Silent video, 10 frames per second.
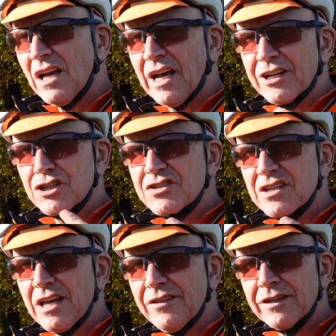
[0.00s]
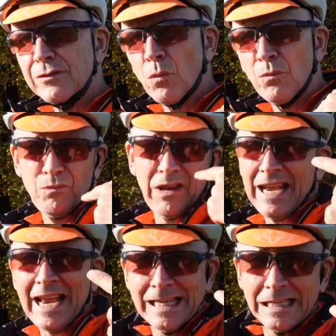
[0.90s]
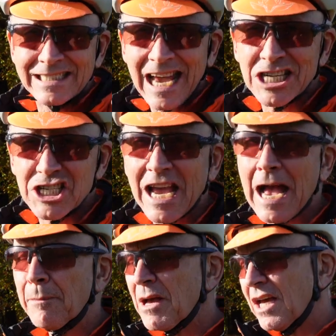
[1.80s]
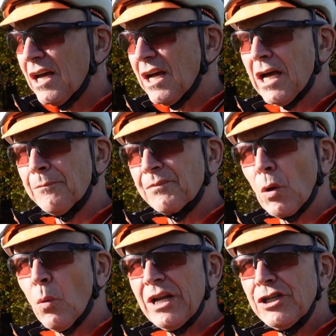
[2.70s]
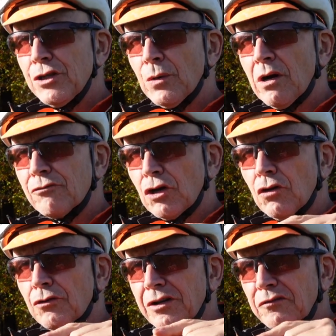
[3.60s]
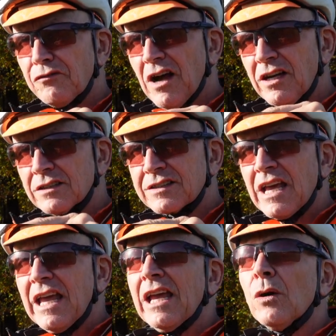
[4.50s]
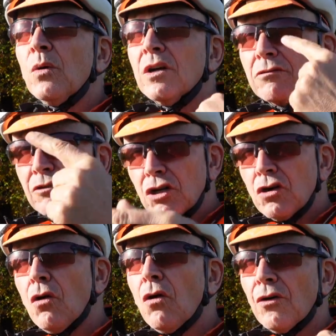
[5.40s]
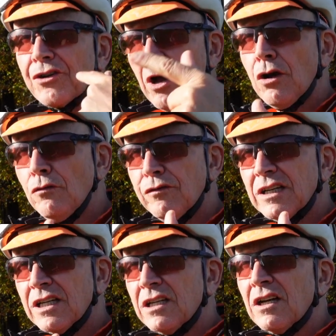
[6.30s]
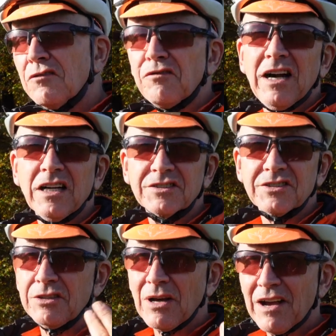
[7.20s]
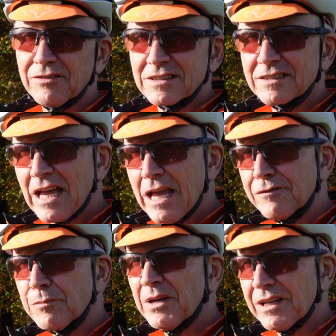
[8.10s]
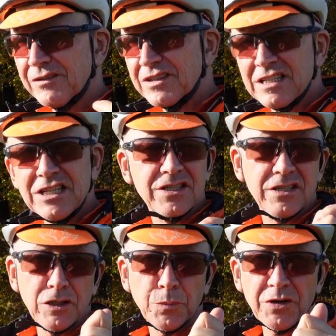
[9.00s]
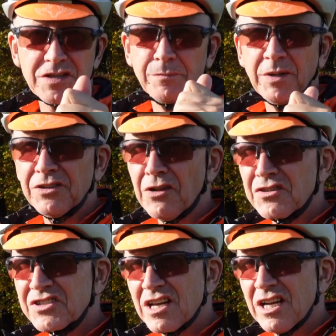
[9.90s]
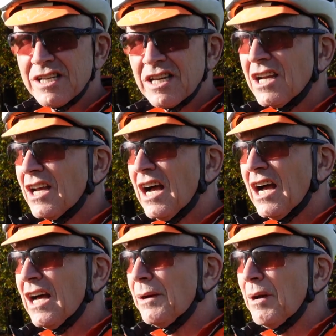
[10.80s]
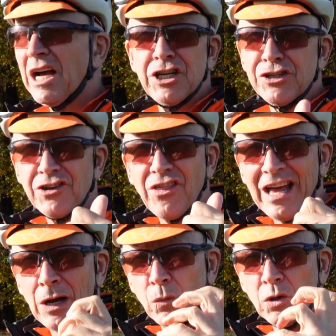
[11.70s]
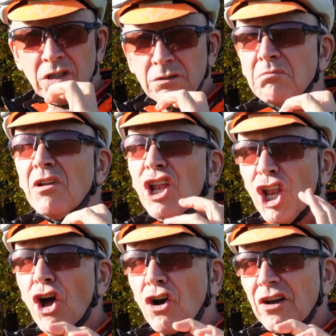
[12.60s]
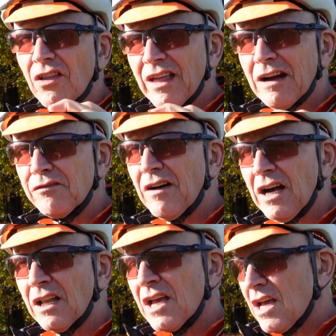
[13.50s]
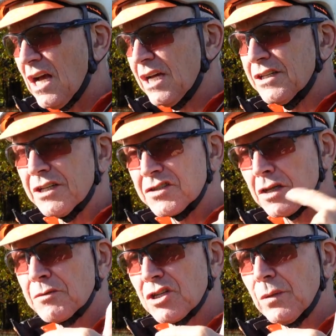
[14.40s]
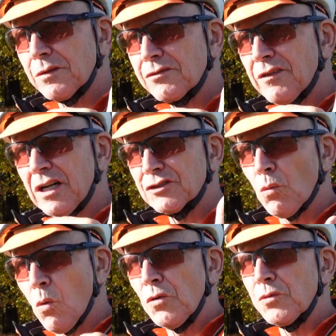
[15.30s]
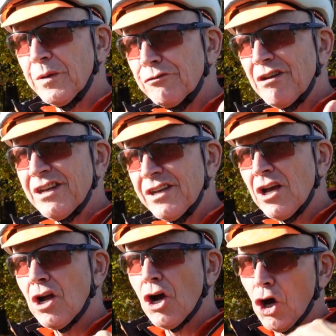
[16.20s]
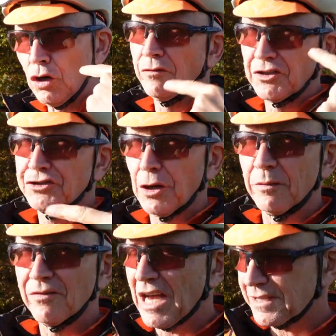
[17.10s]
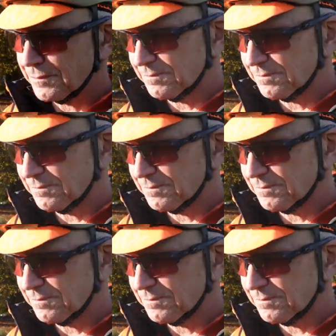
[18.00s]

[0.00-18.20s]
And I should say that, like any dash cam, when you are recording files, it will record over files that you haven't saved. But if there's an incident, you press a button on the side, and that will lock that file. And subsequent files won't be written over the top of that.